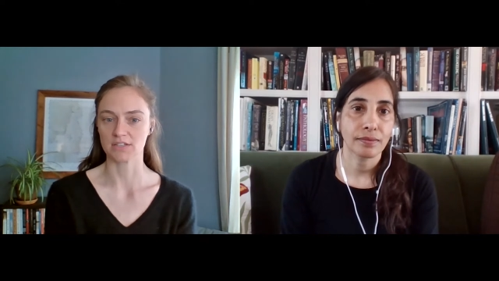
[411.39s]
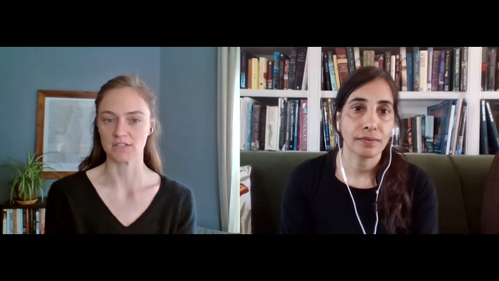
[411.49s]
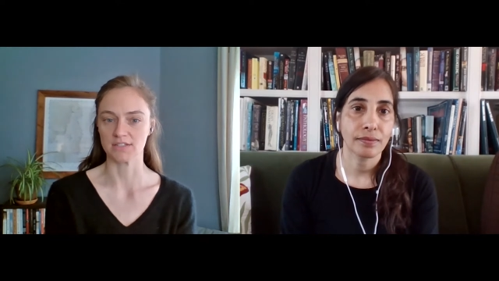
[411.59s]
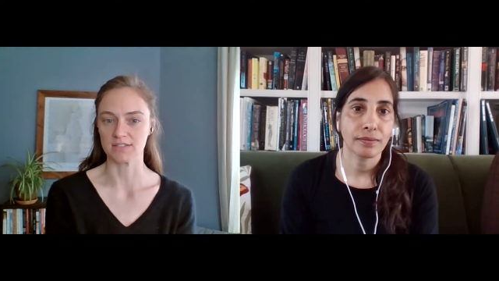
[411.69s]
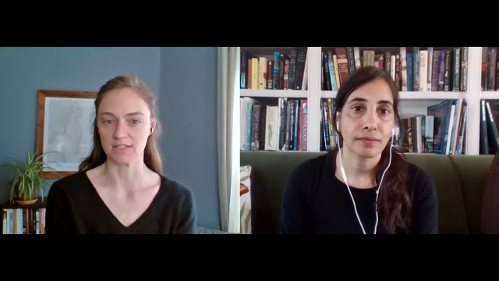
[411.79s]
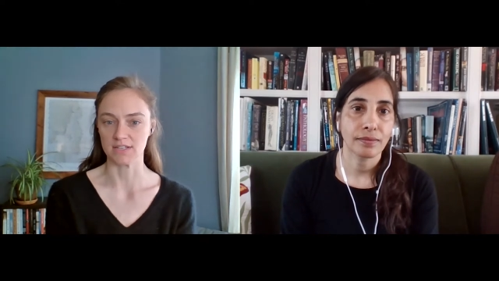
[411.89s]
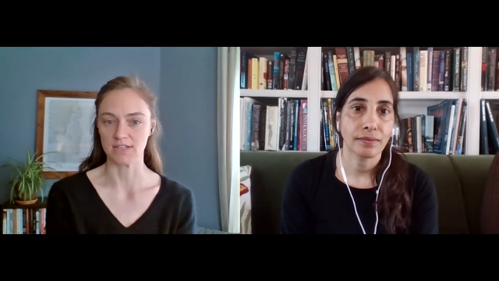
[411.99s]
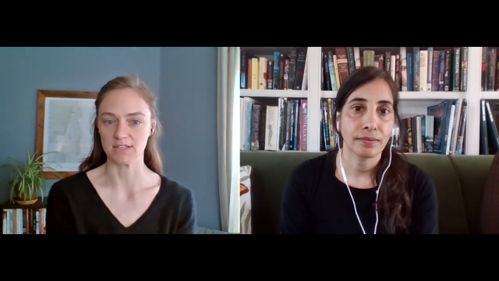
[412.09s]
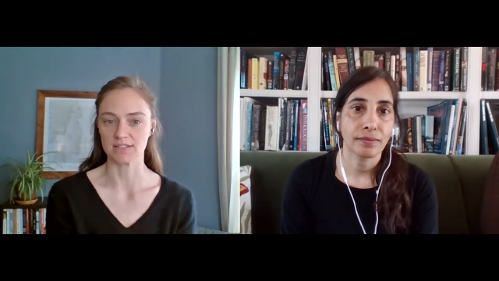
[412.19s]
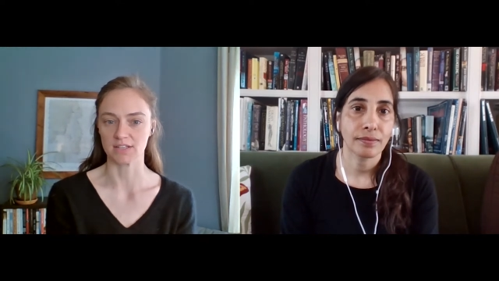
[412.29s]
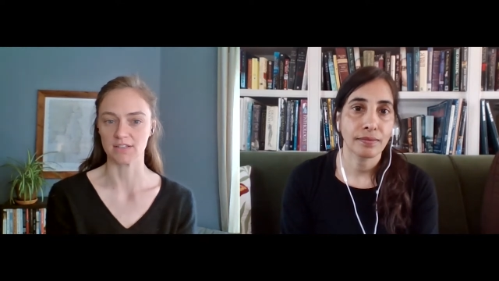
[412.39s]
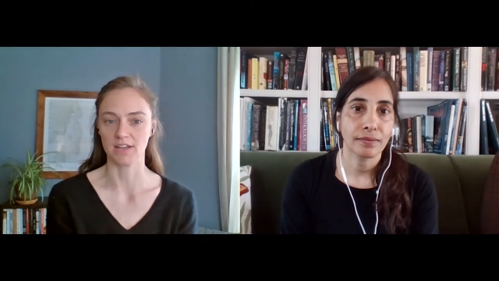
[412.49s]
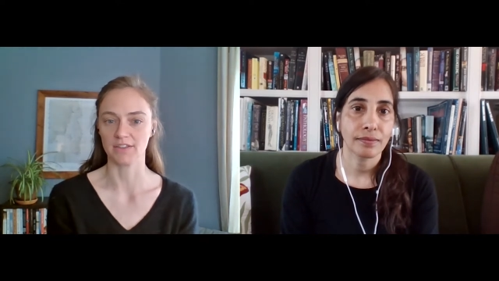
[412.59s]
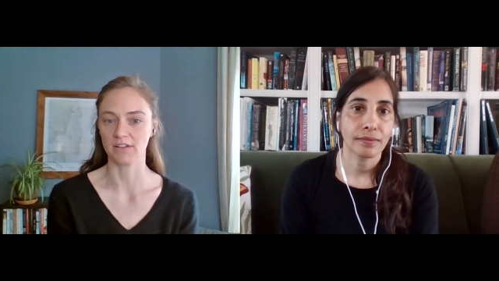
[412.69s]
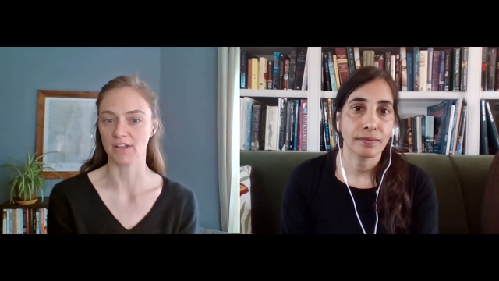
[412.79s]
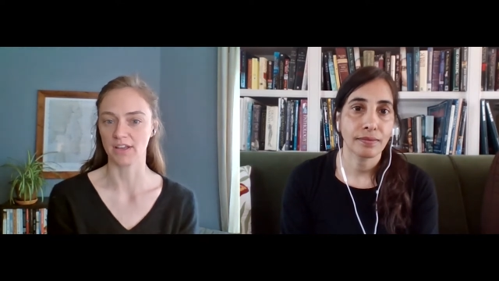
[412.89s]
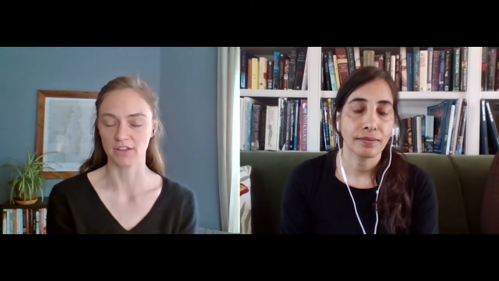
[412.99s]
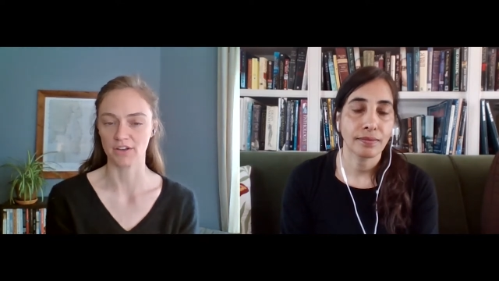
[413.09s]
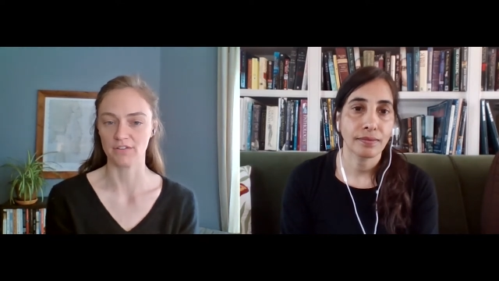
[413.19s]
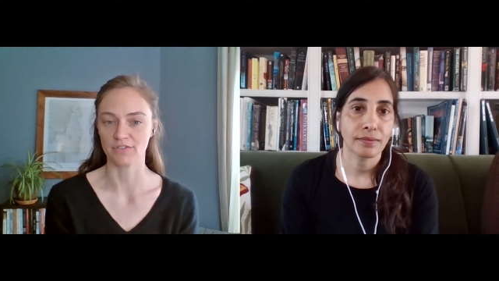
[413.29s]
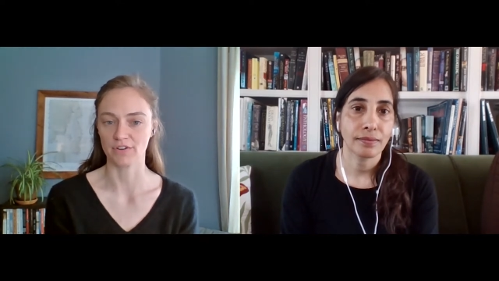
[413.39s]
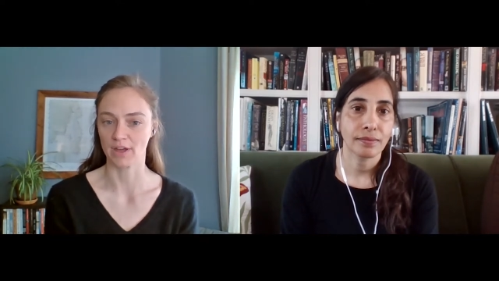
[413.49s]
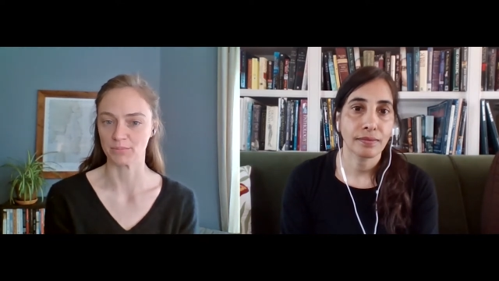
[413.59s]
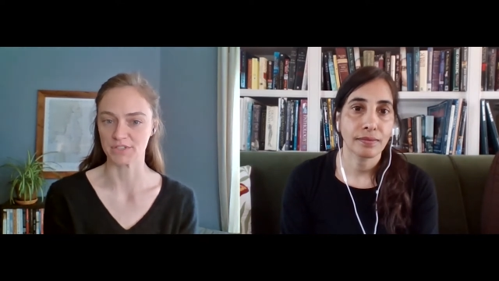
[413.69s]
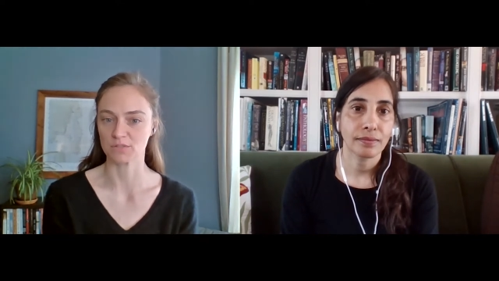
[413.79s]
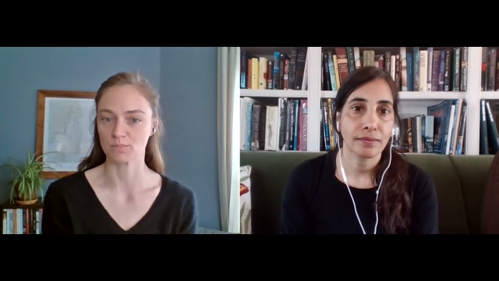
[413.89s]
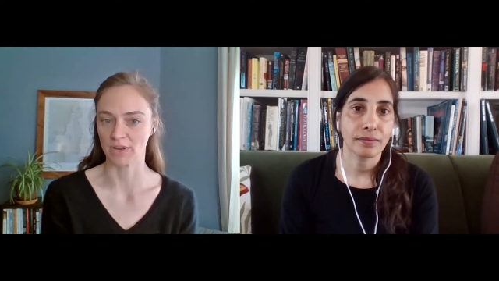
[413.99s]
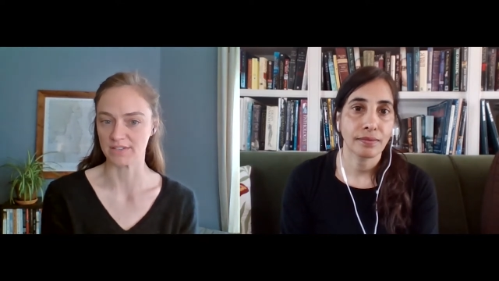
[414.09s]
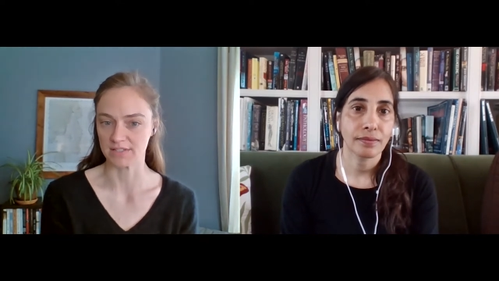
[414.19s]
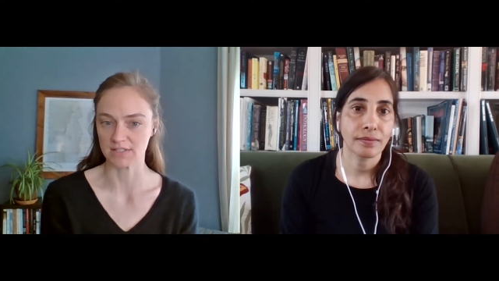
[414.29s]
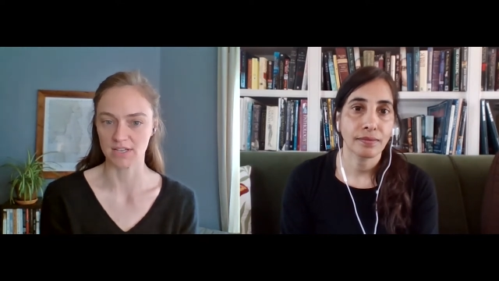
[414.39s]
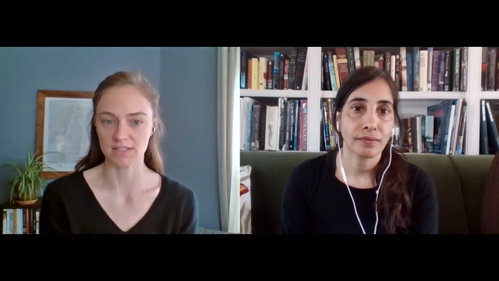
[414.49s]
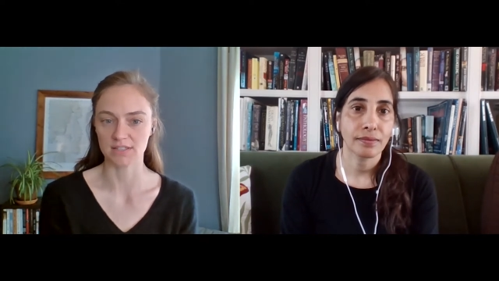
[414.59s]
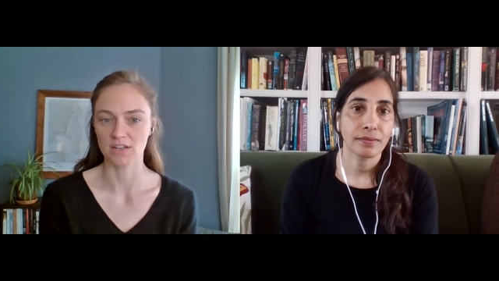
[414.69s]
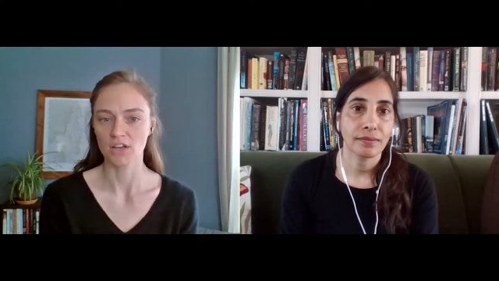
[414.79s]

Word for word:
Speaker 1: to disease and and the likelihood for them to spread disease.